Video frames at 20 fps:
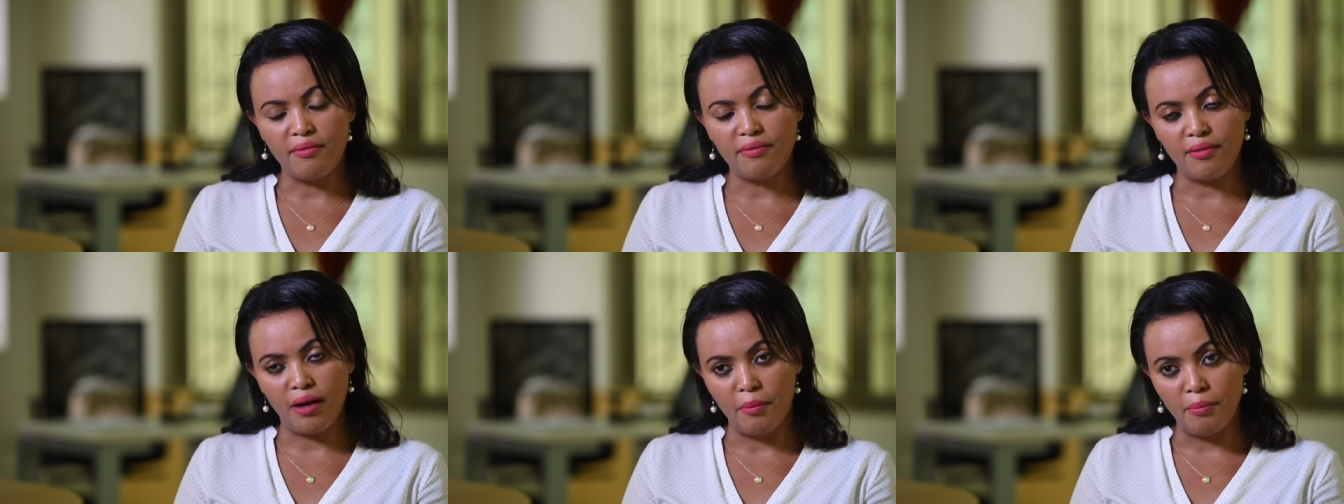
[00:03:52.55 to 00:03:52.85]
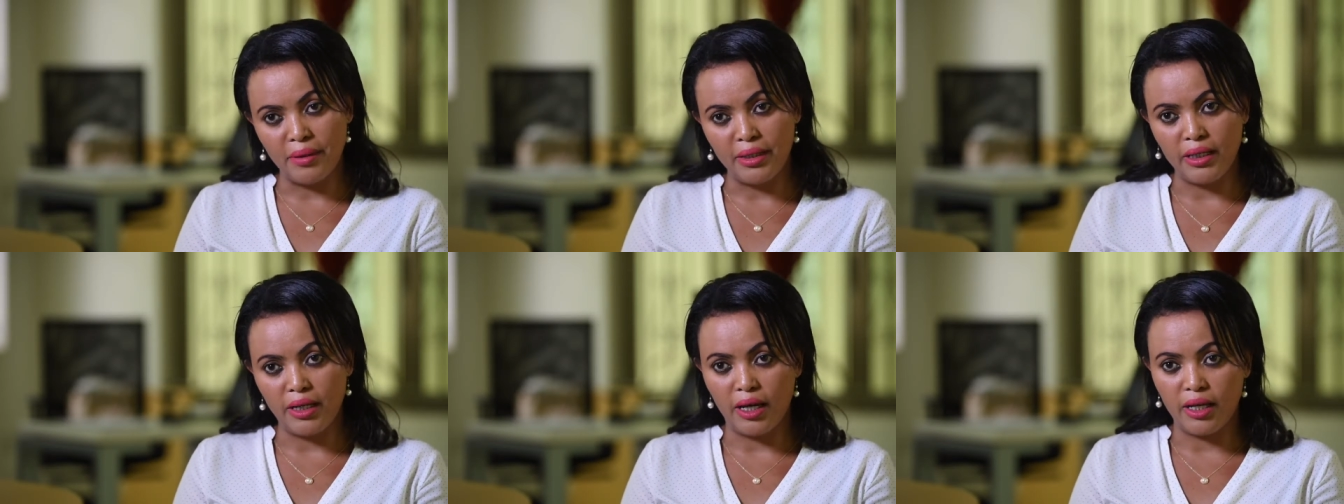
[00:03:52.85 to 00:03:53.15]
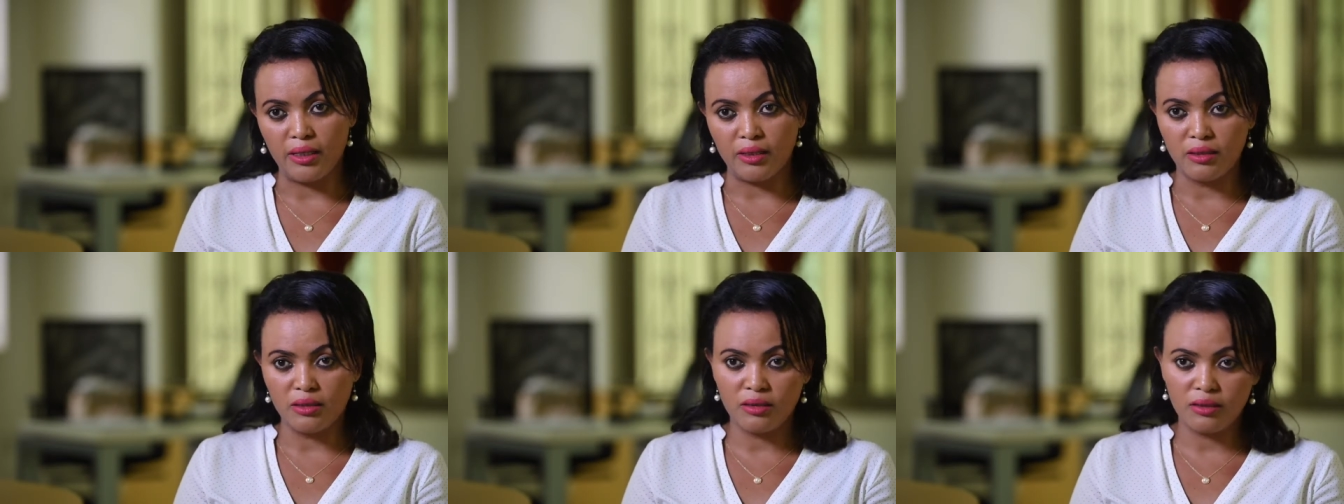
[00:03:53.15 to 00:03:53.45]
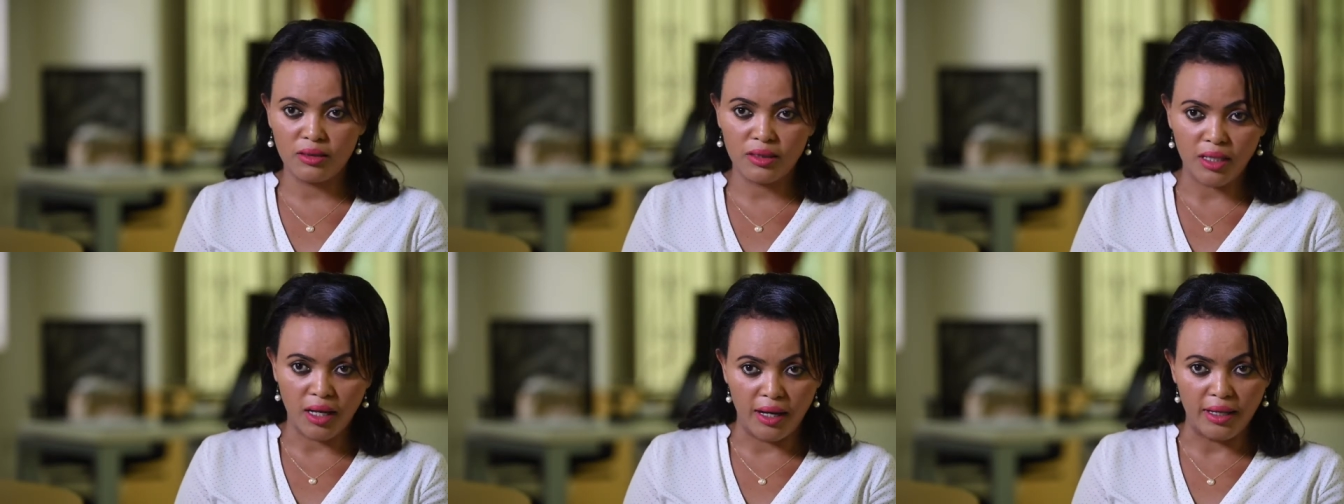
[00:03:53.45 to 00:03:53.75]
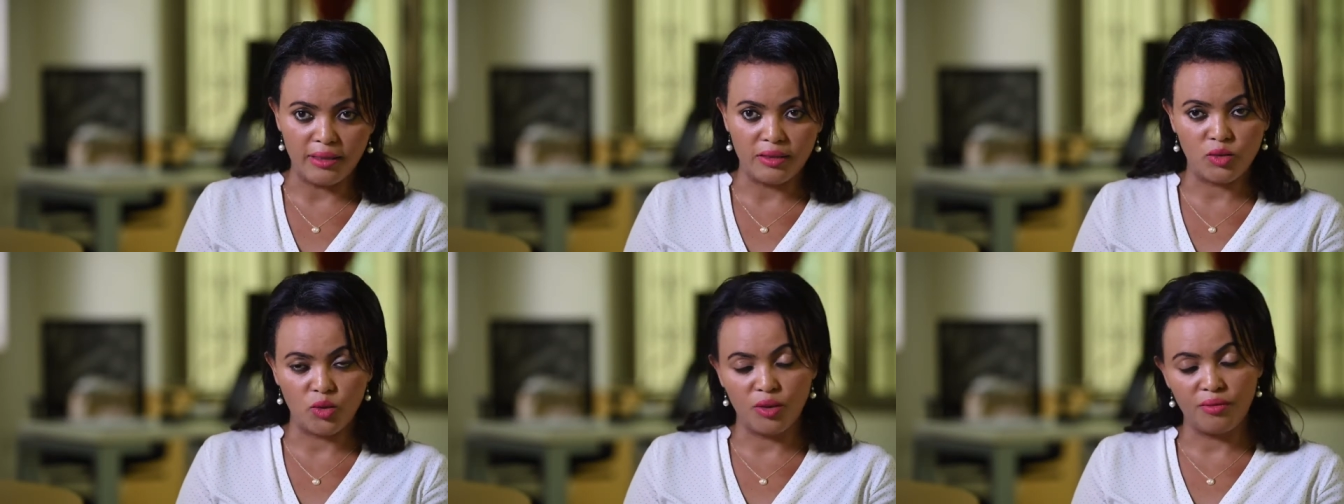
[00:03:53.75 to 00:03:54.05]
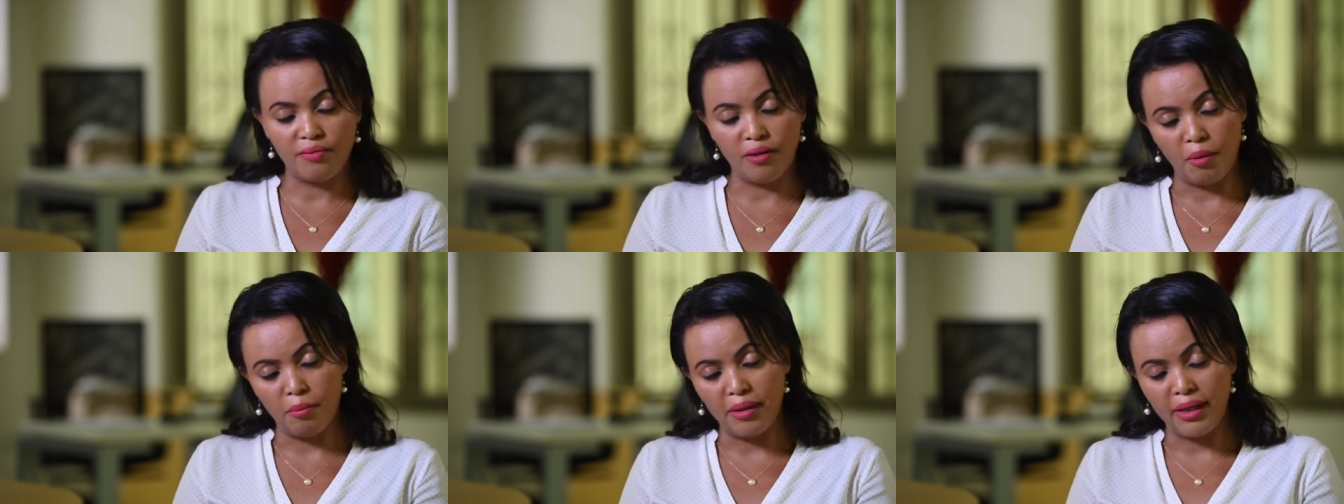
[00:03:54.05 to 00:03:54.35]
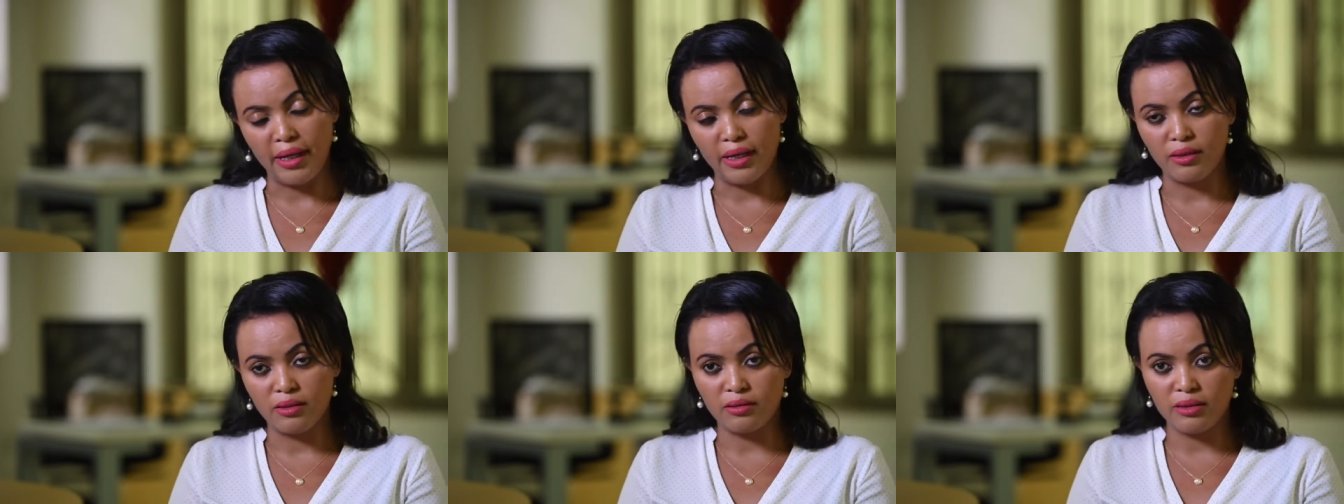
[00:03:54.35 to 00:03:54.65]
family and science or
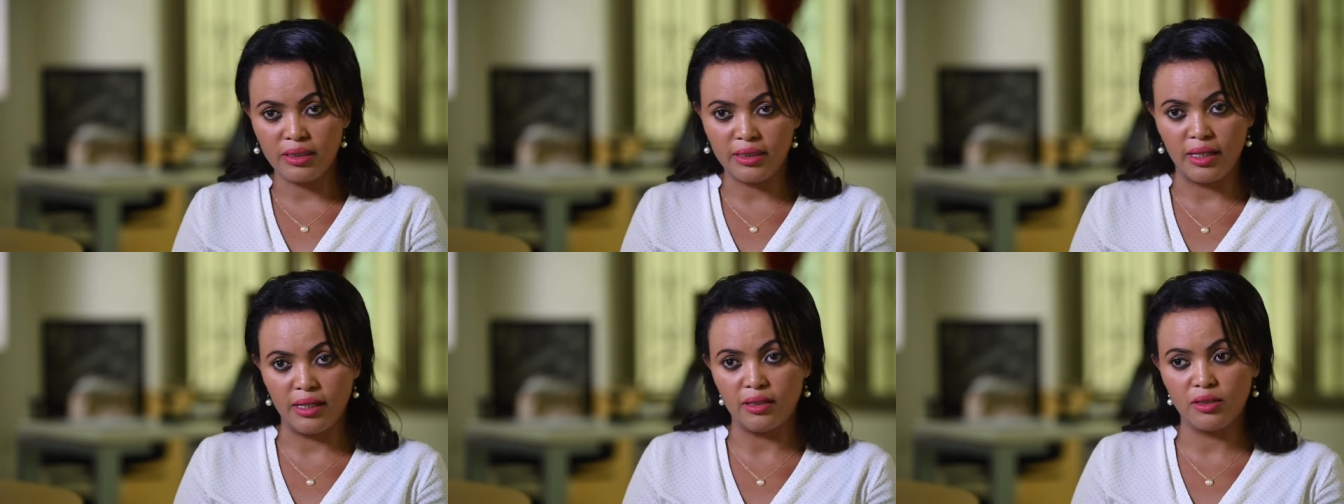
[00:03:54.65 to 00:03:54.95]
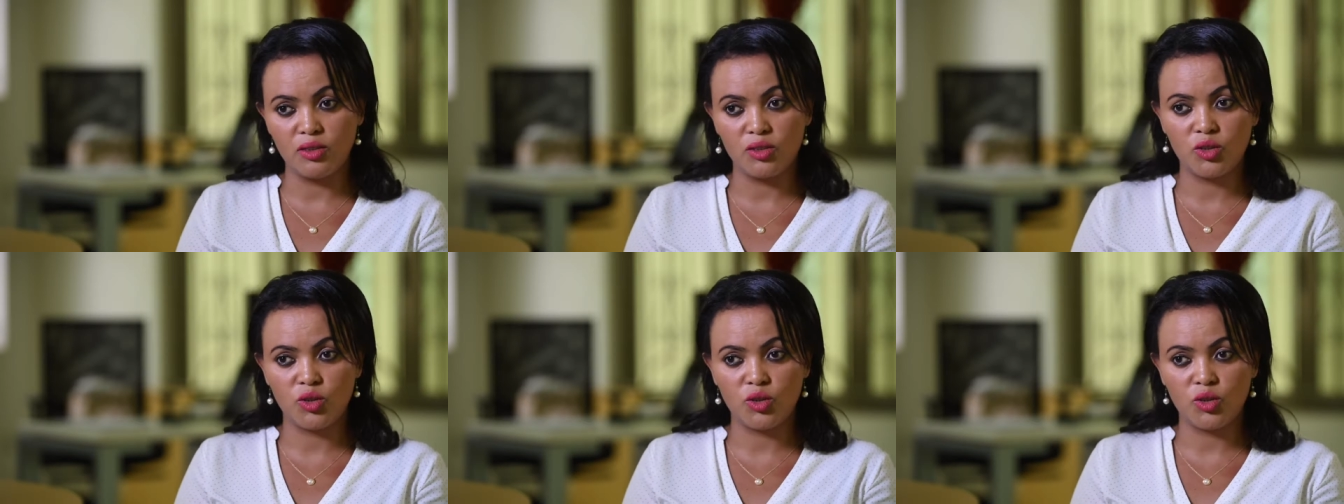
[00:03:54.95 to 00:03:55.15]
family and research